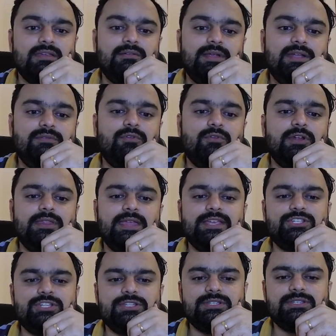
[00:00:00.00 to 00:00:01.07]
He went for the
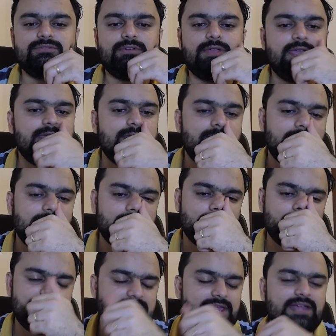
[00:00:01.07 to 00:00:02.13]
exchanges. Okay, he played
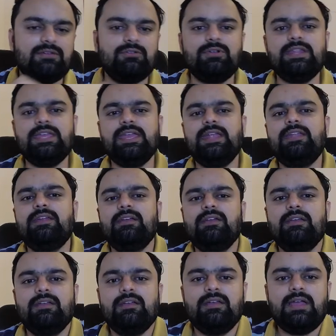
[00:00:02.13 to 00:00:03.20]
rook d8
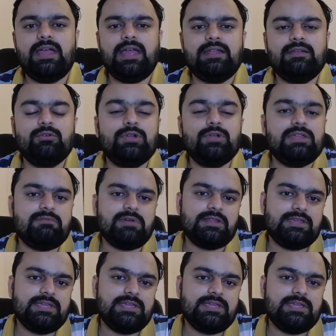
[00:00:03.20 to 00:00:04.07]
and rook d1.